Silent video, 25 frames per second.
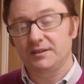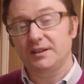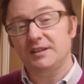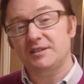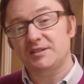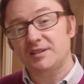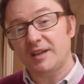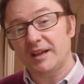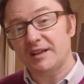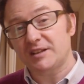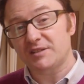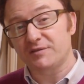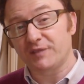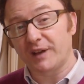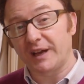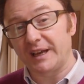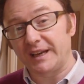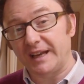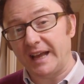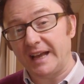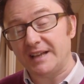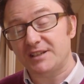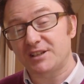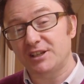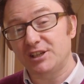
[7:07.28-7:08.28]
This test van
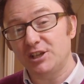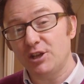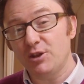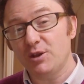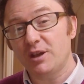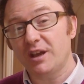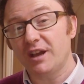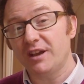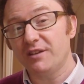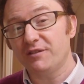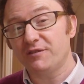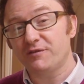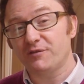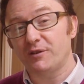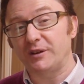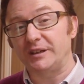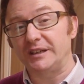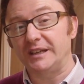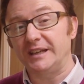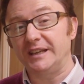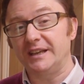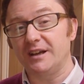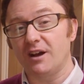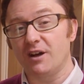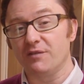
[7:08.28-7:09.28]
has a
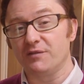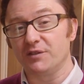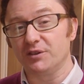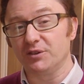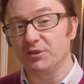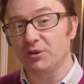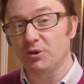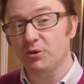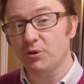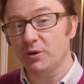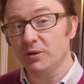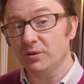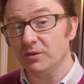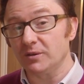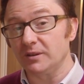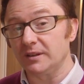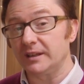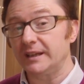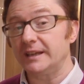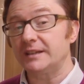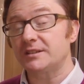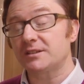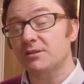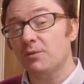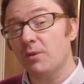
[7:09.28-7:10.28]
UK-friendly oven and grill.
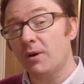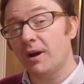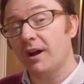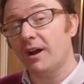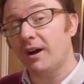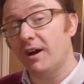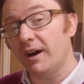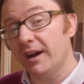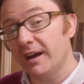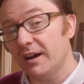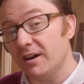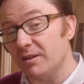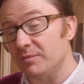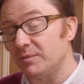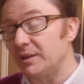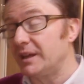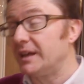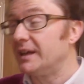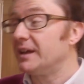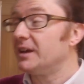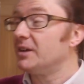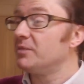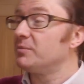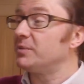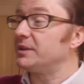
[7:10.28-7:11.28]
It's quite high up,
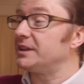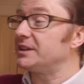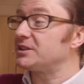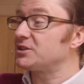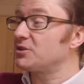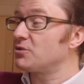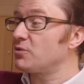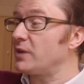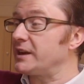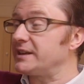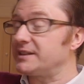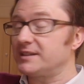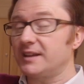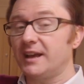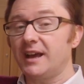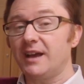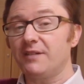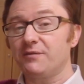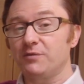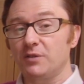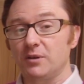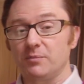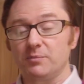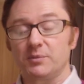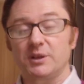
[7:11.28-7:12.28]
but it's great to have
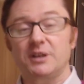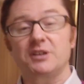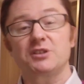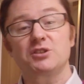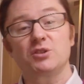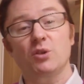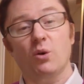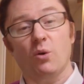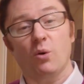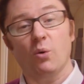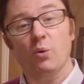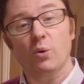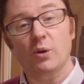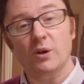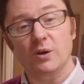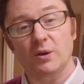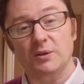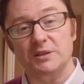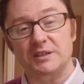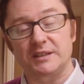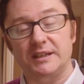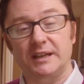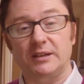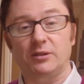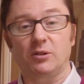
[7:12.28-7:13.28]
one because not all
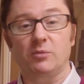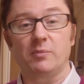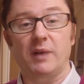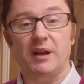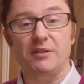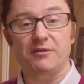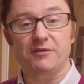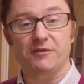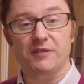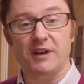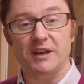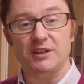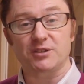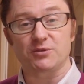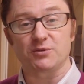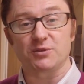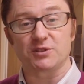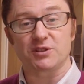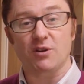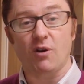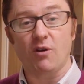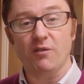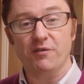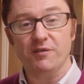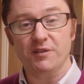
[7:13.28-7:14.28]
continental manufacturers
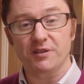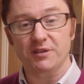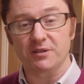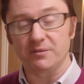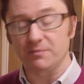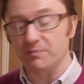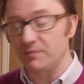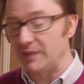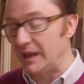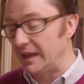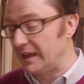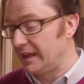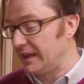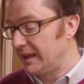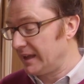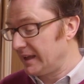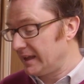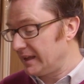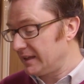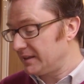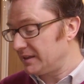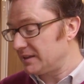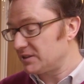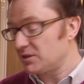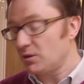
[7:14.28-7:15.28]
offer them.
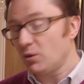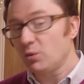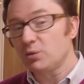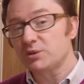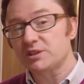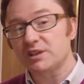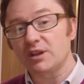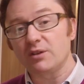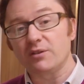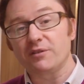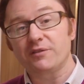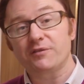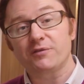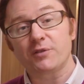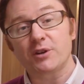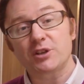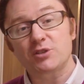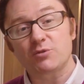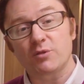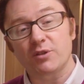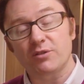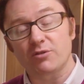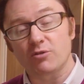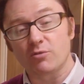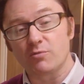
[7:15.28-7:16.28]
There's also a fridge
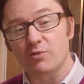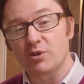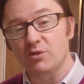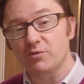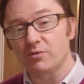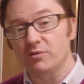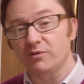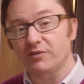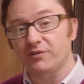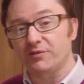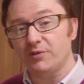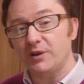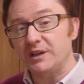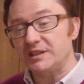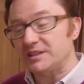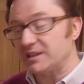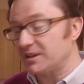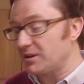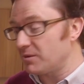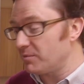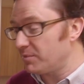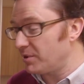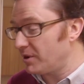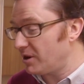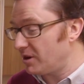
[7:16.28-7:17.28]
with a removable freezer
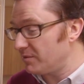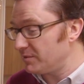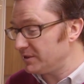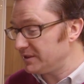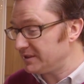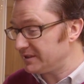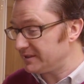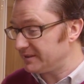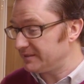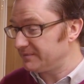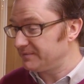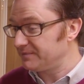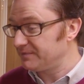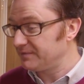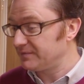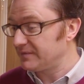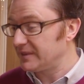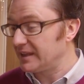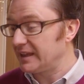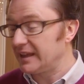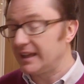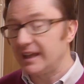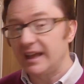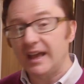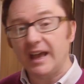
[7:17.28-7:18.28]
compartment,
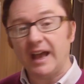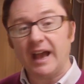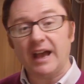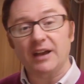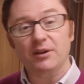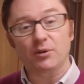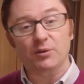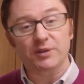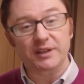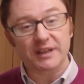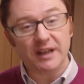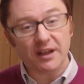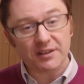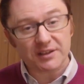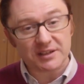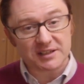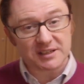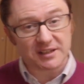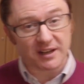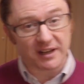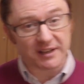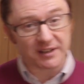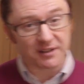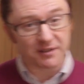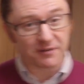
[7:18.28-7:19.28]
and on the other
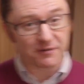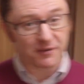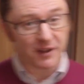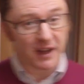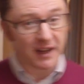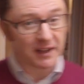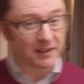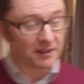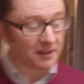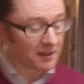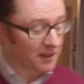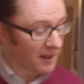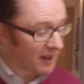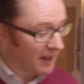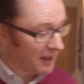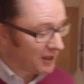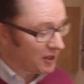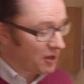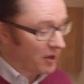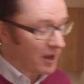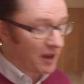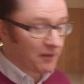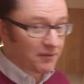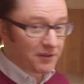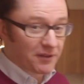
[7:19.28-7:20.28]
side of the van
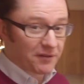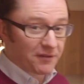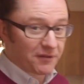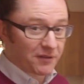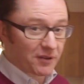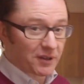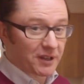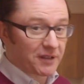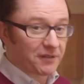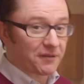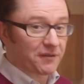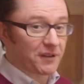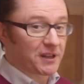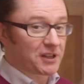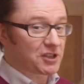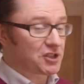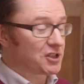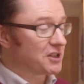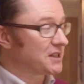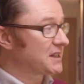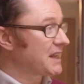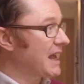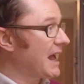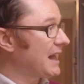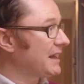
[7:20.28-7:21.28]
you have the fully
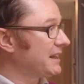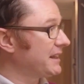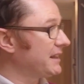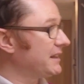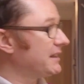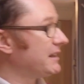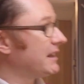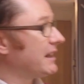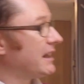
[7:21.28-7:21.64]
featured galley.